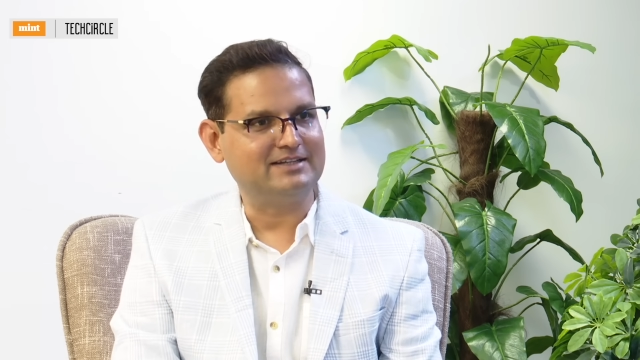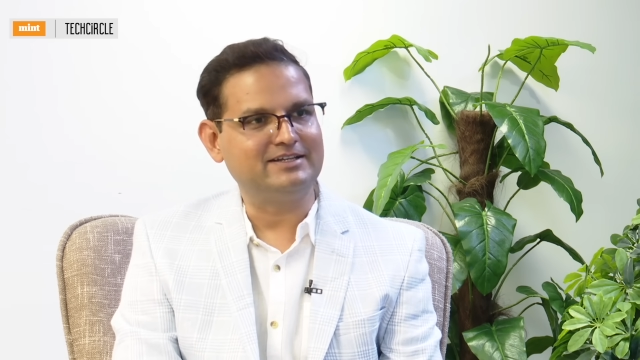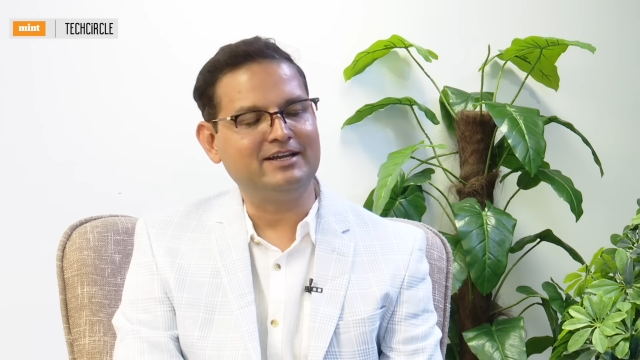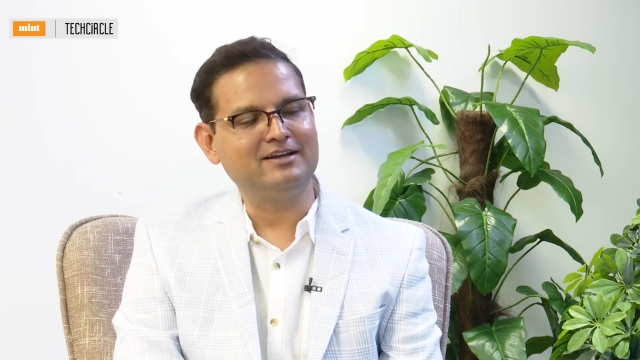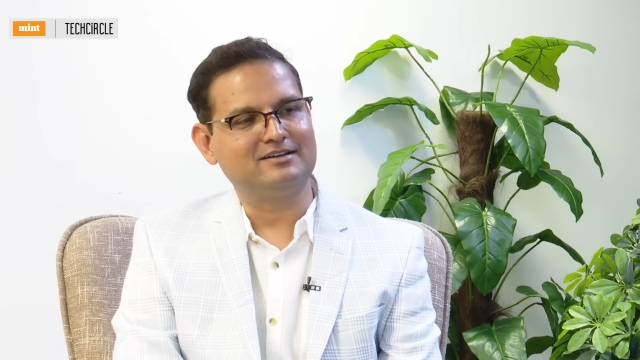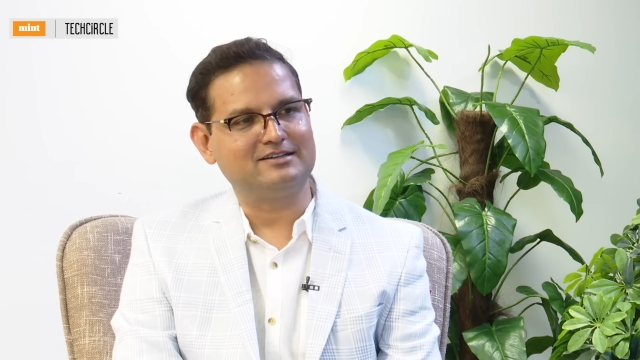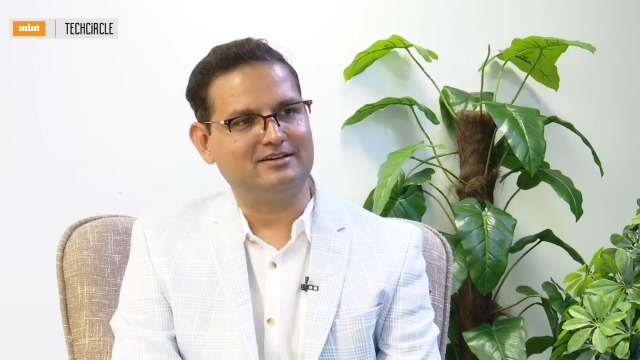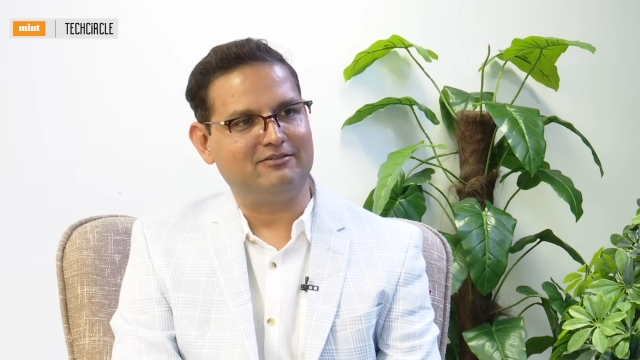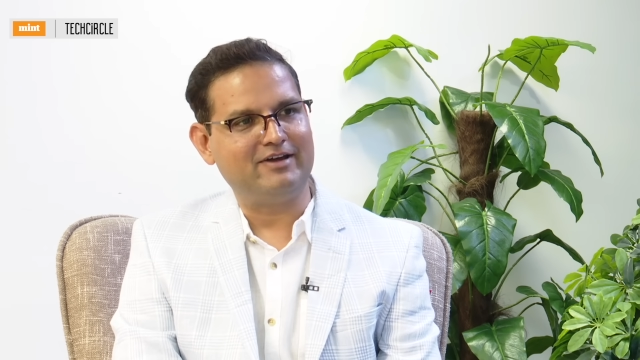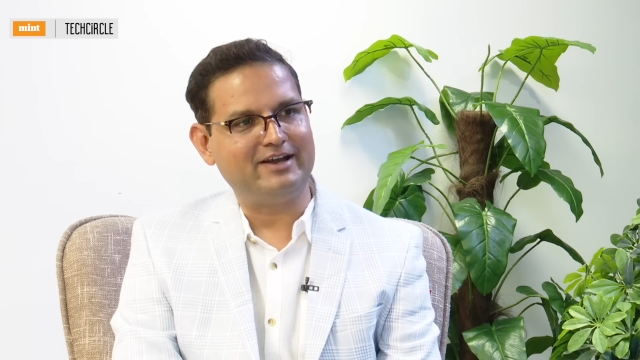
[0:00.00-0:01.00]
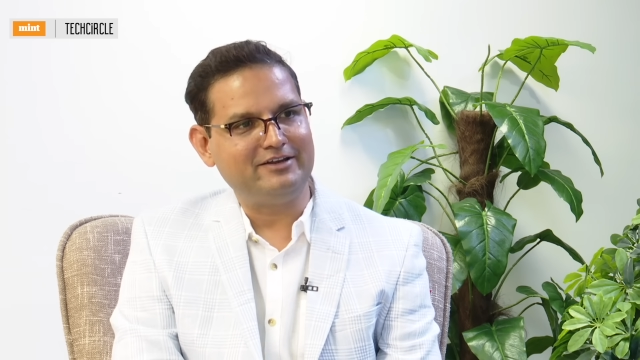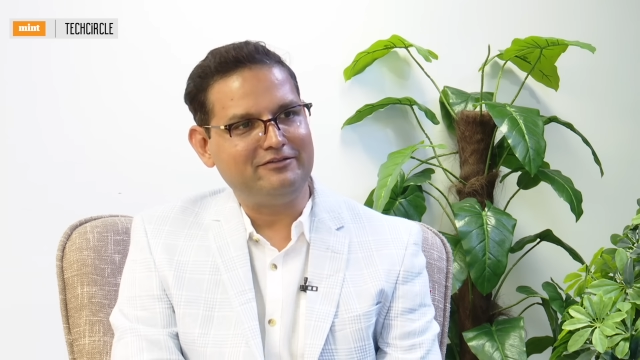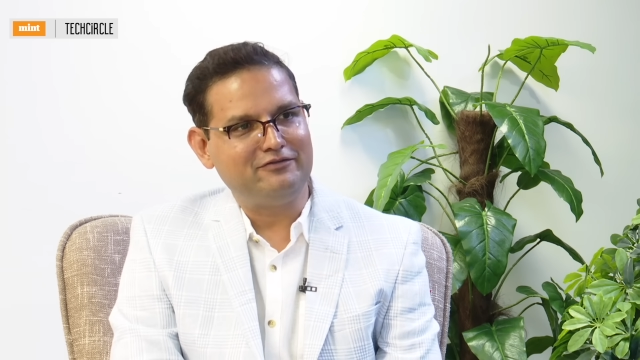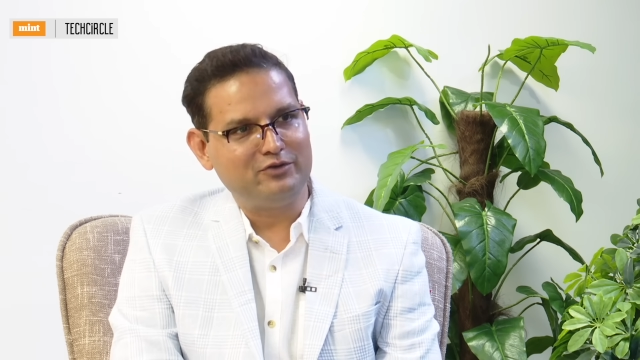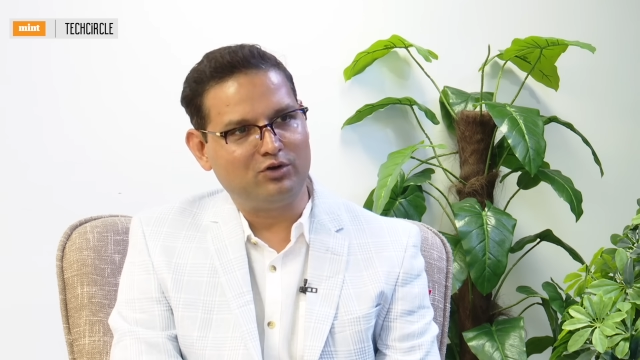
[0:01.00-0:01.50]
I think very
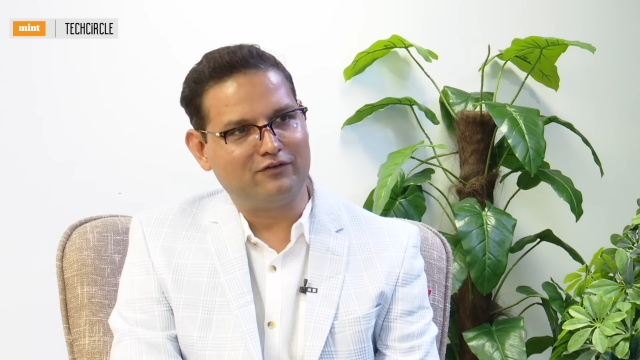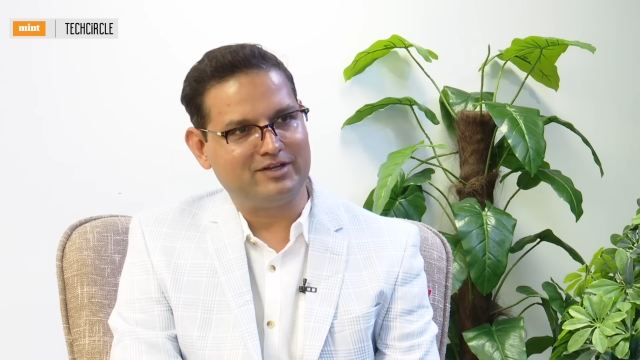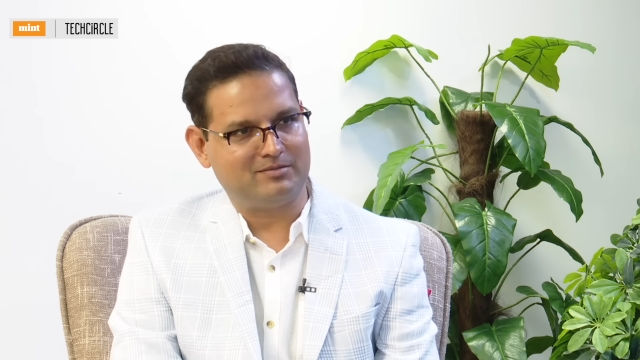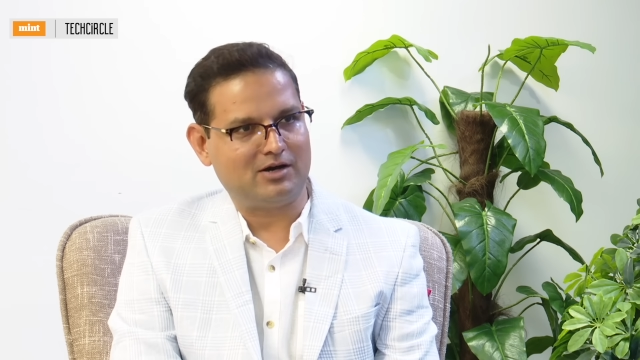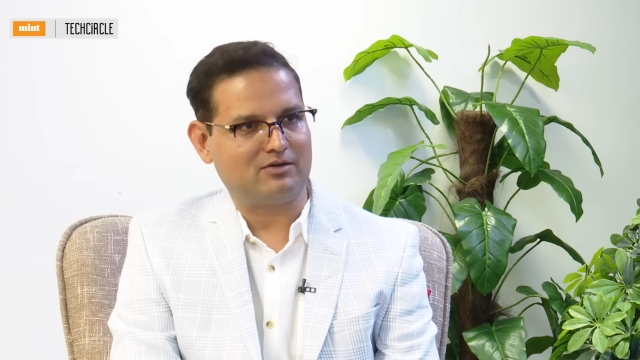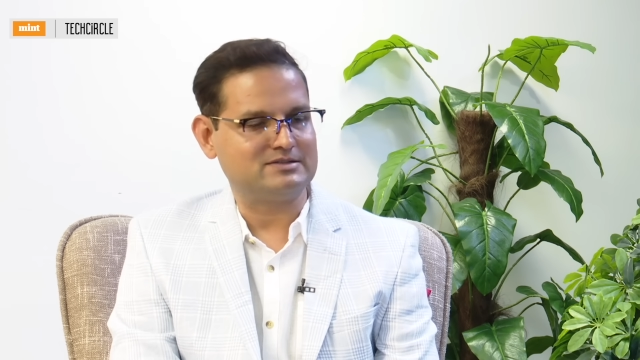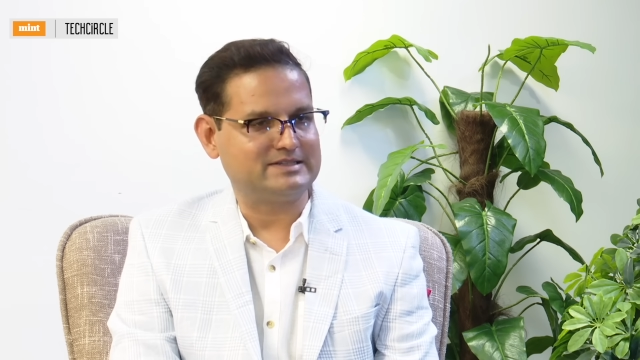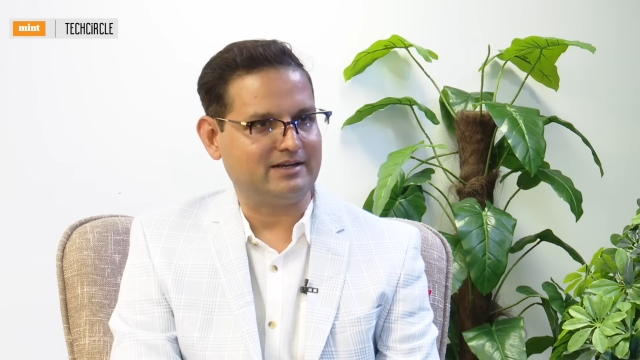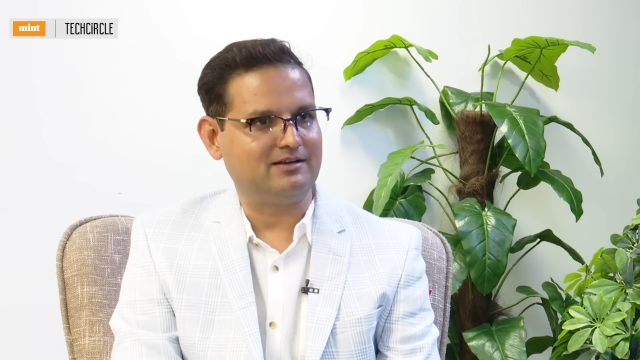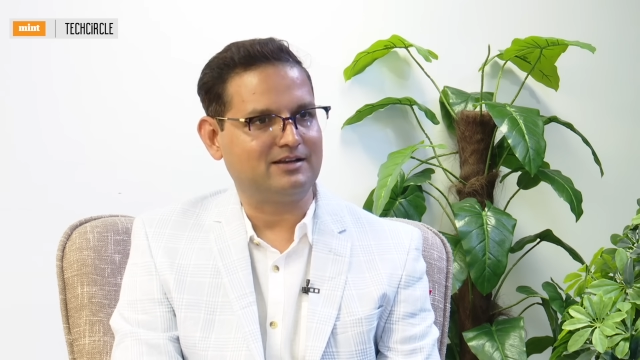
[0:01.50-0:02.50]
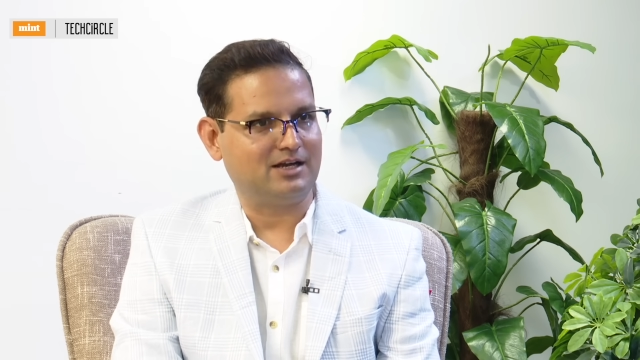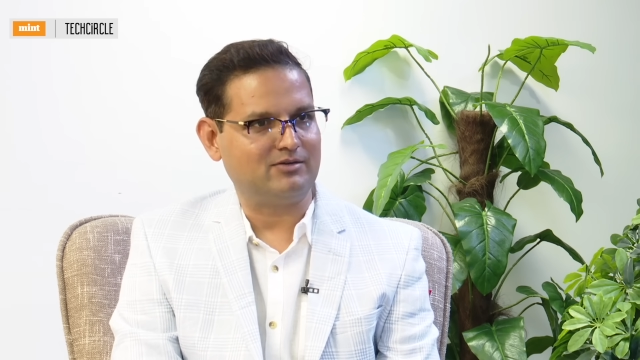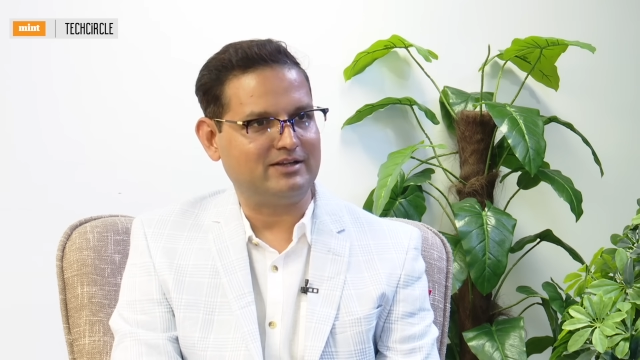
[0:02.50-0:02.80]
few of them are on a single cloud.